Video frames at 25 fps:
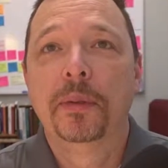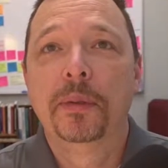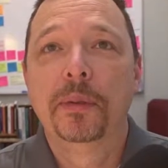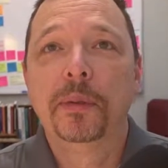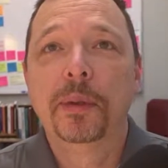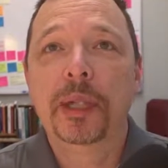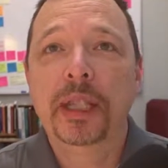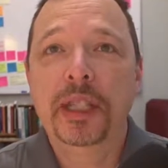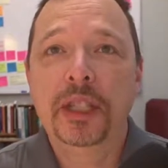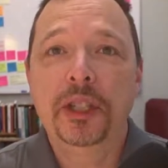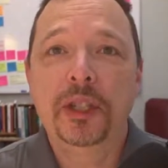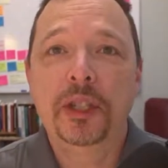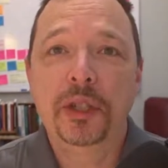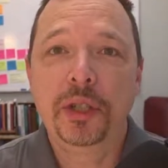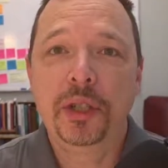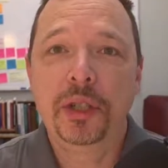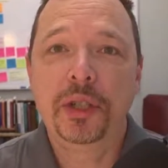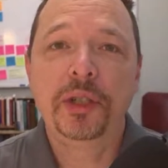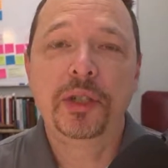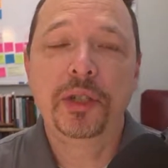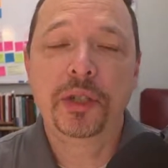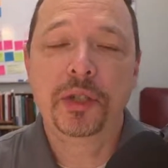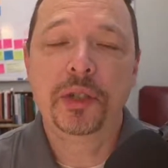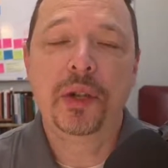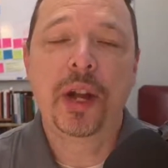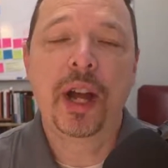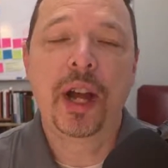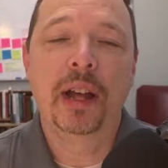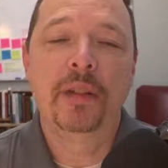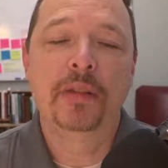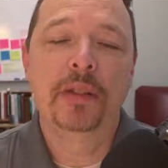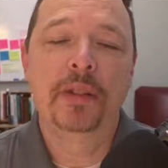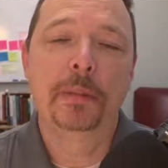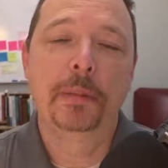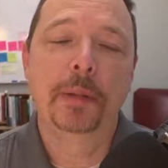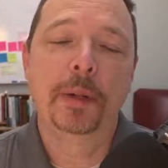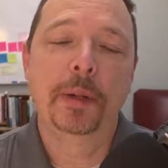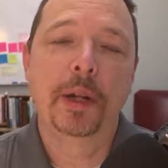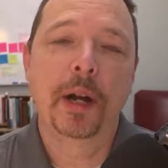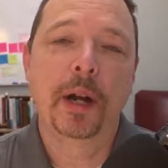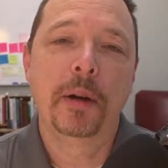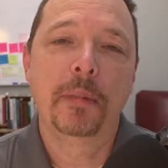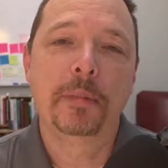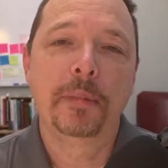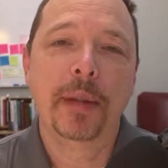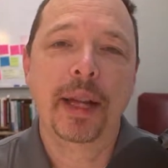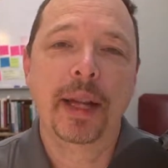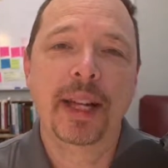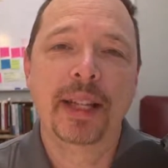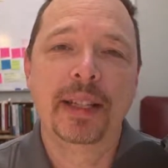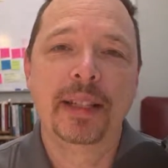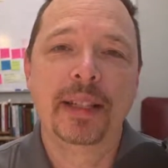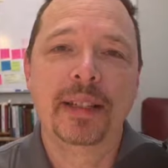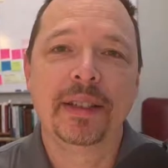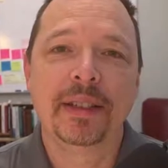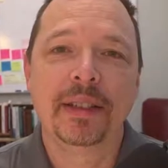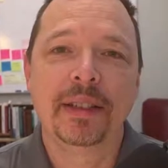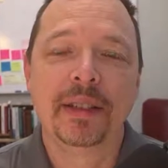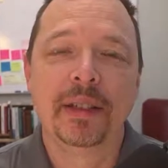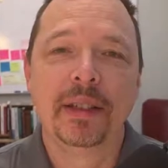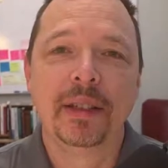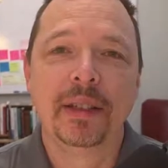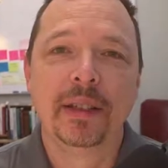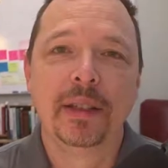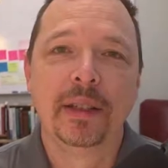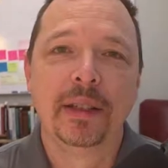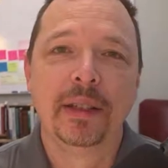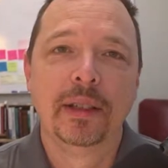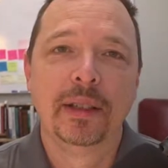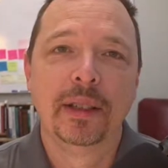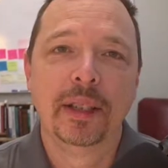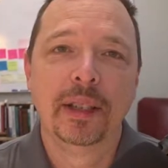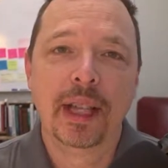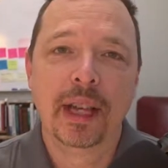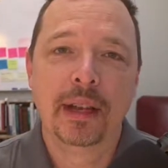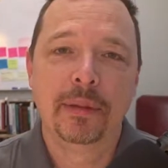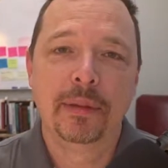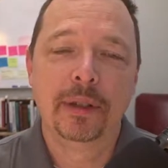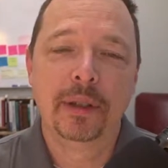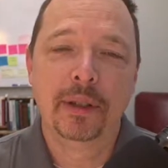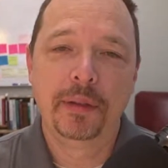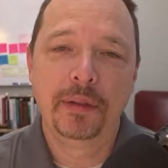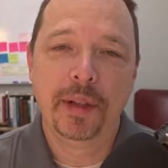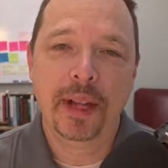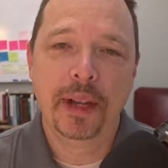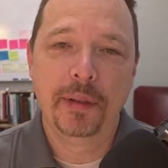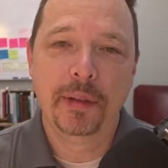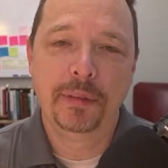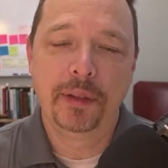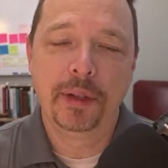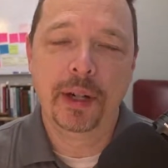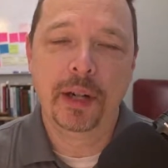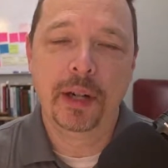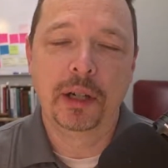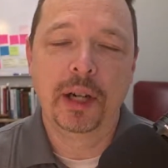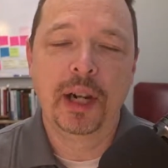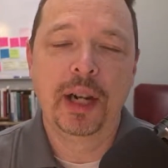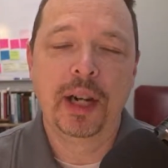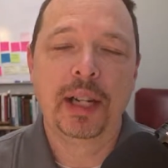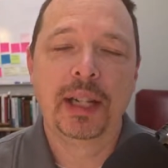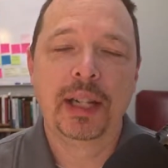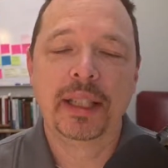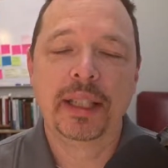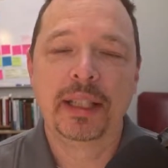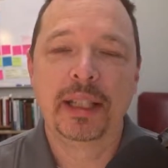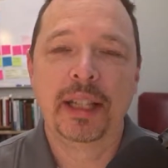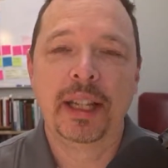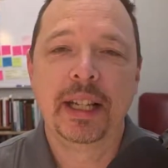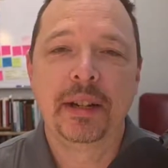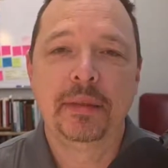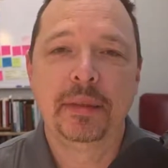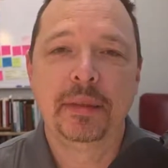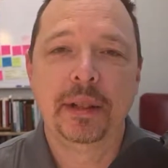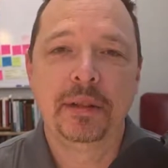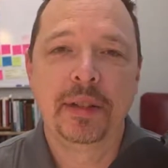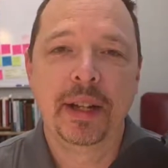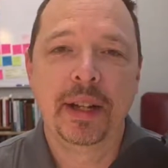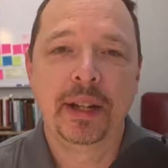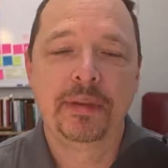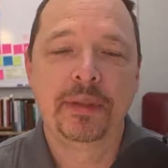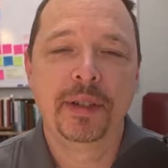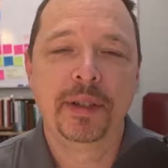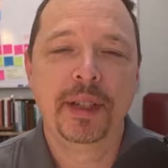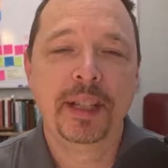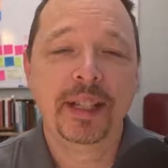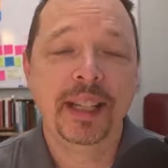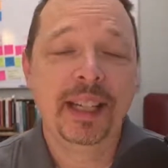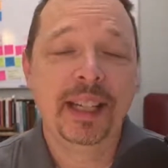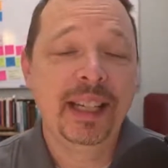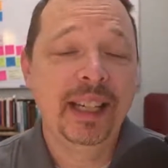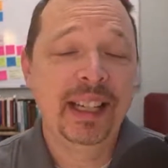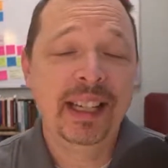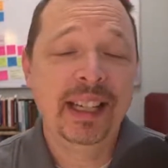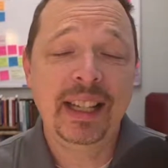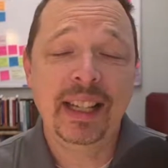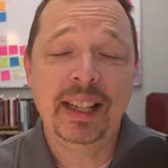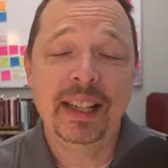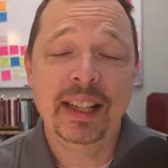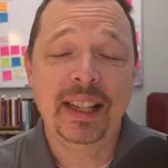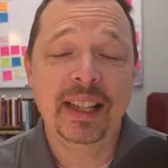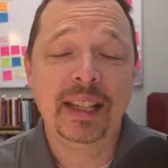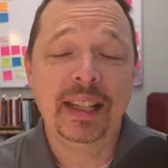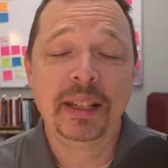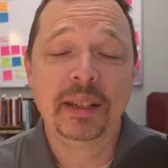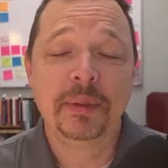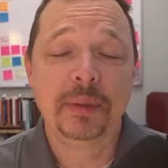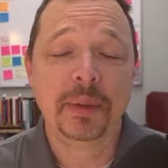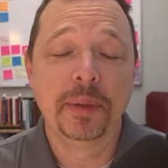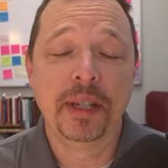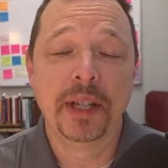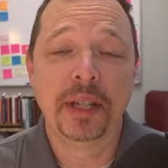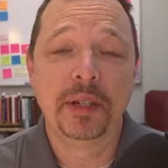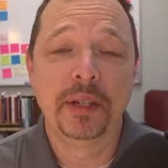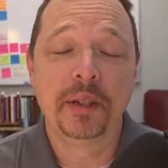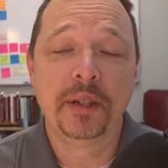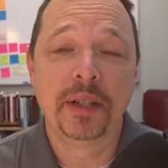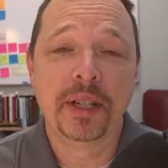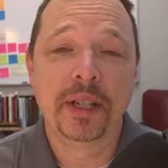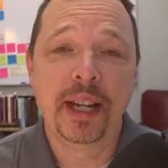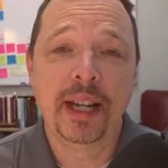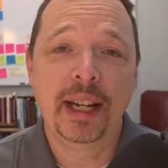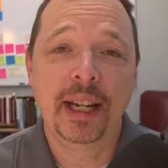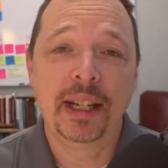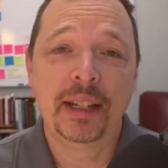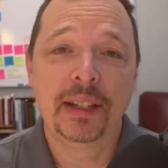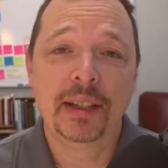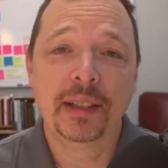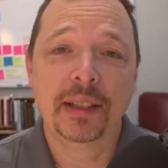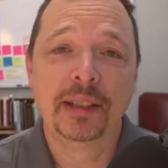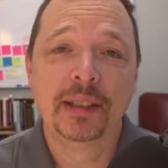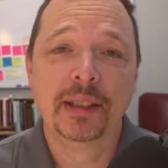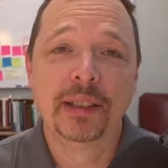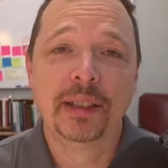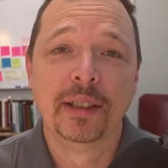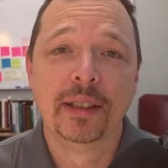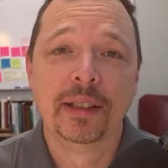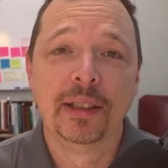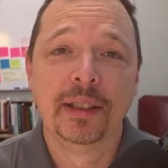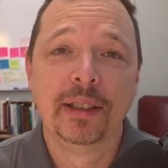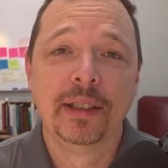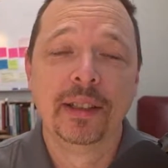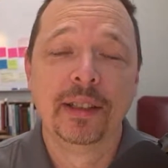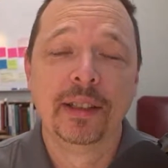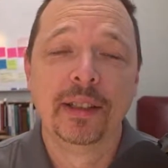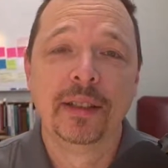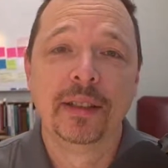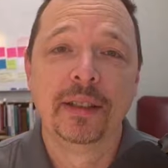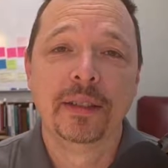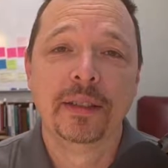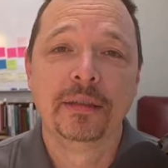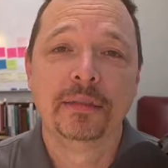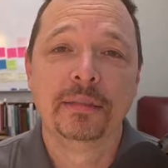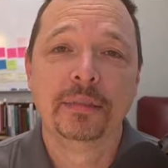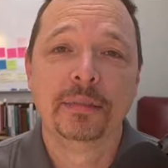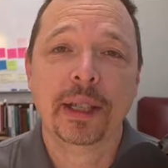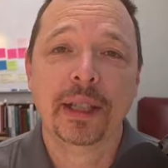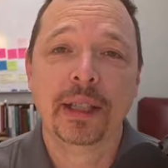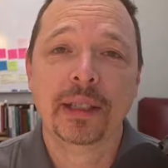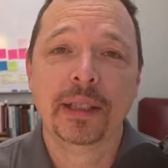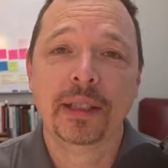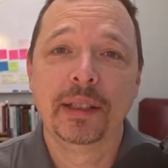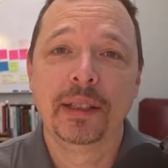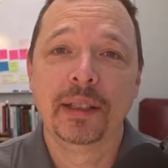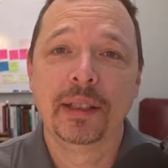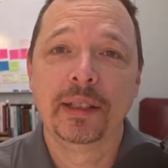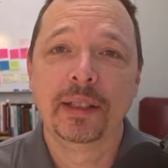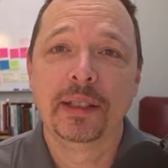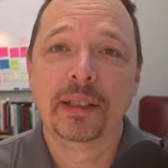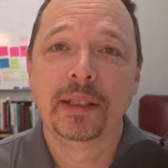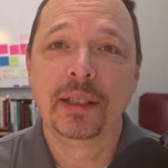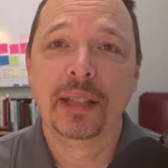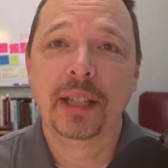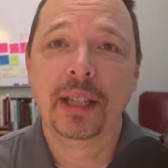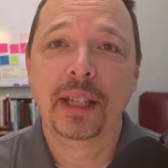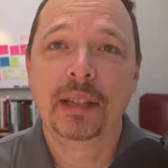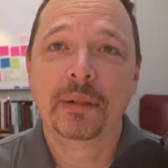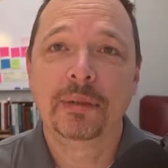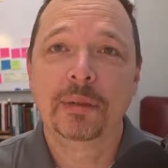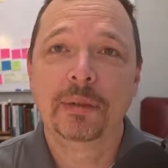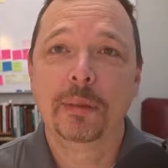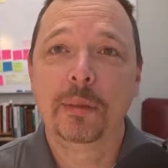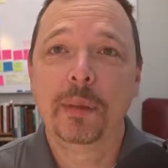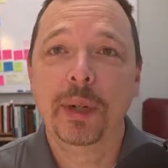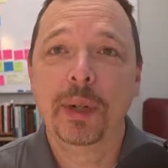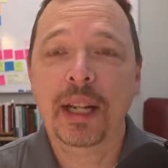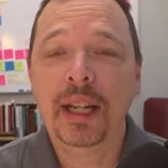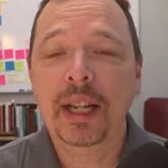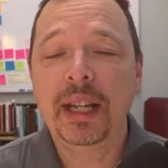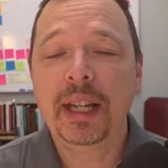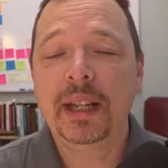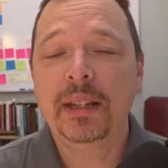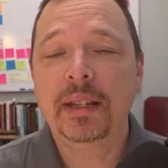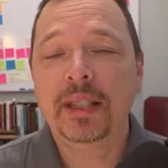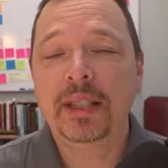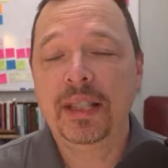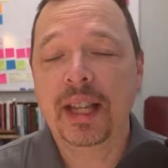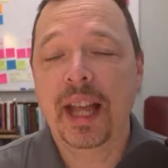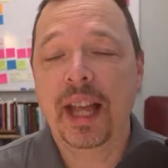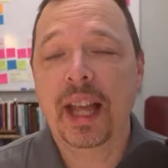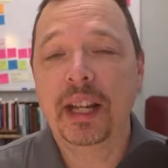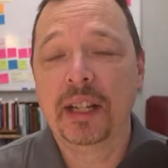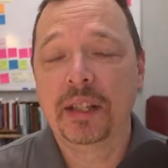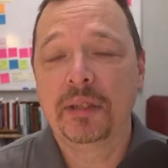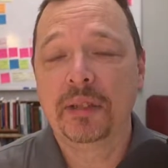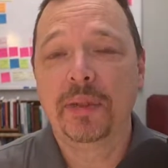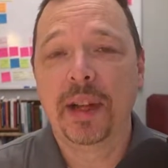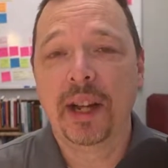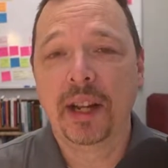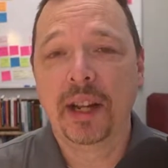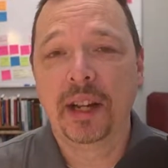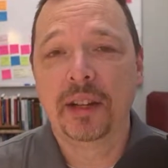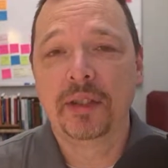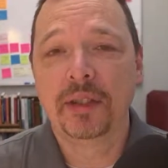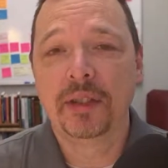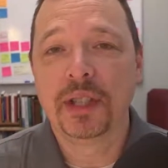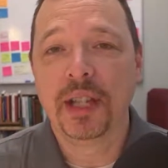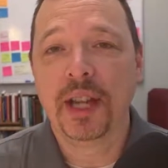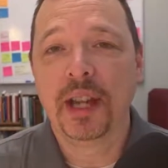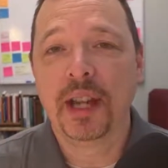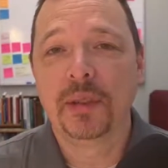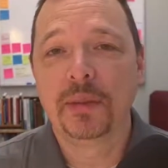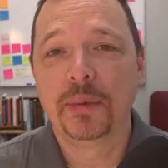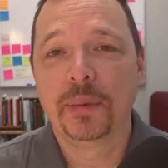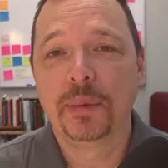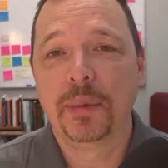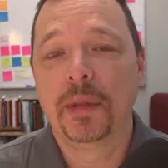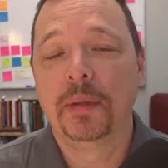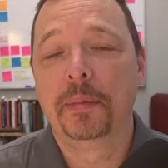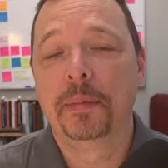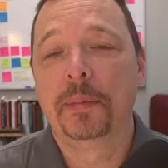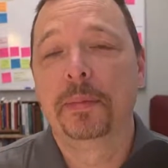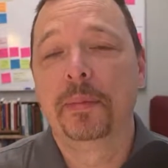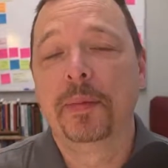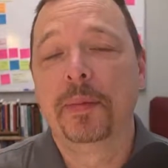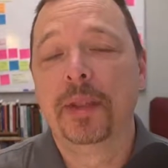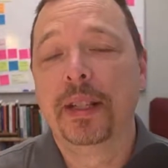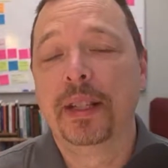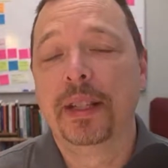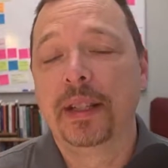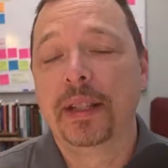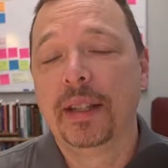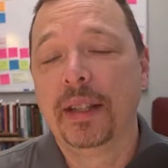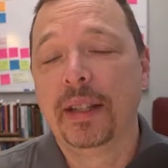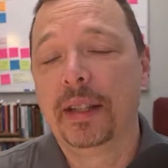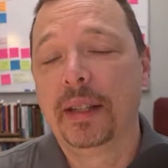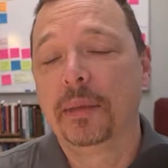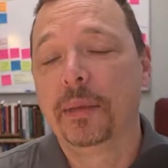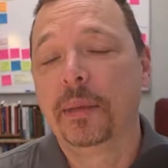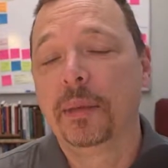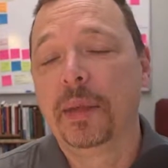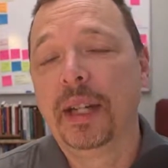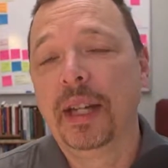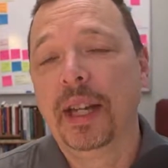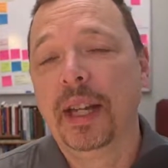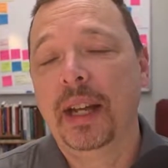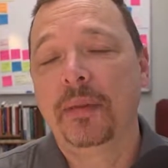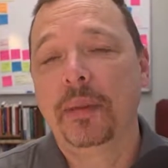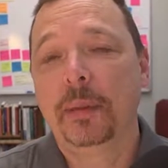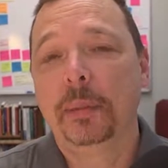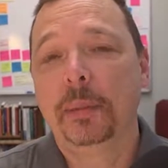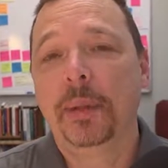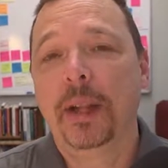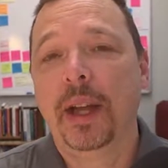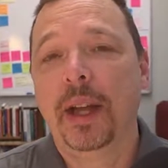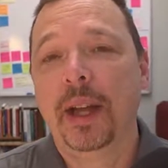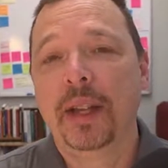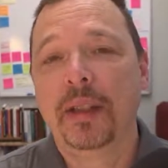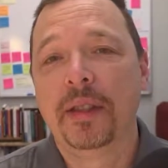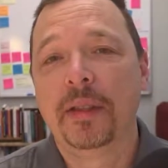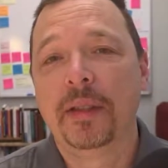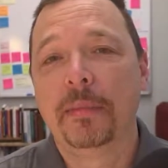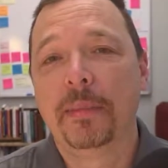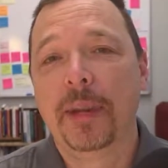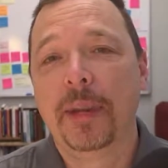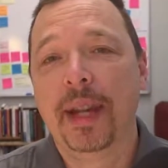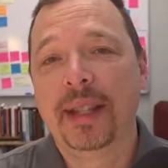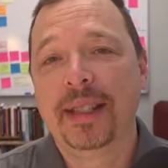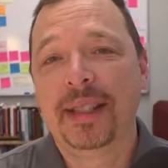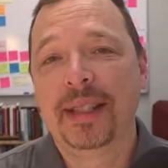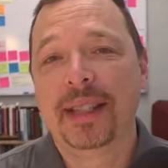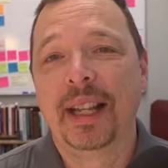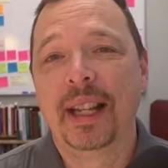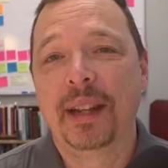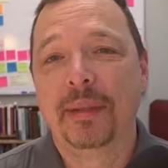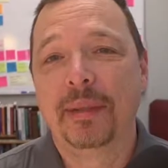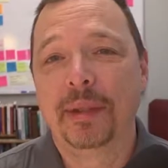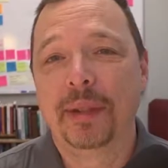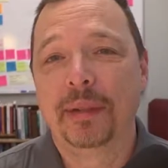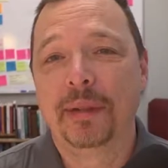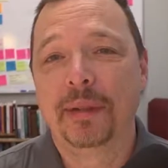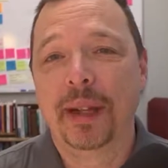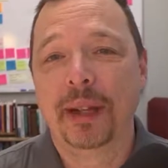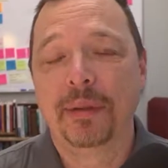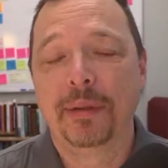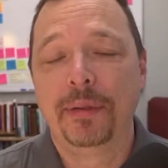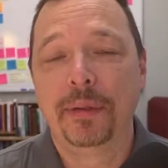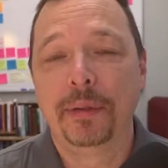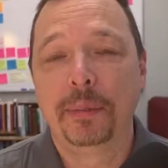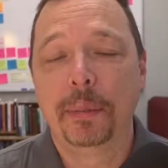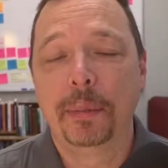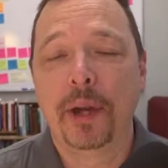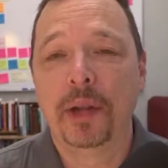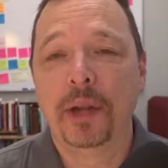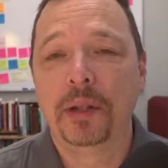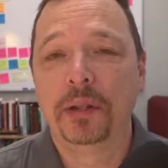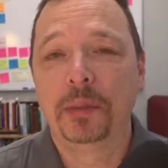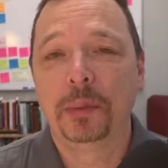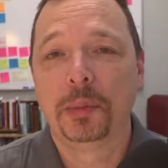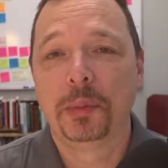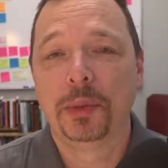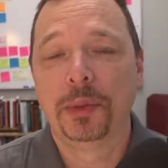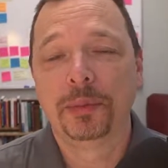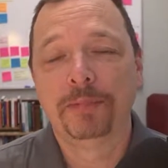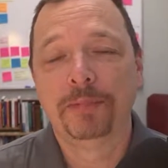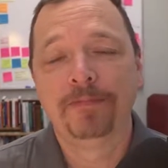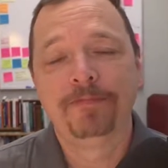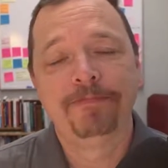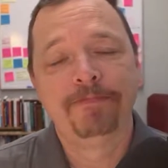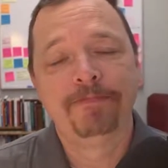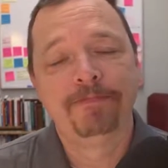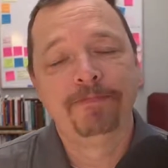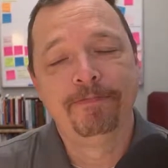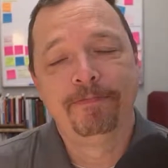we should strive to put our best level of effort, our highest level of effort into anything that we undertake. But if we can satisfy ourselves with a, that that we have applied the best level of effort possible,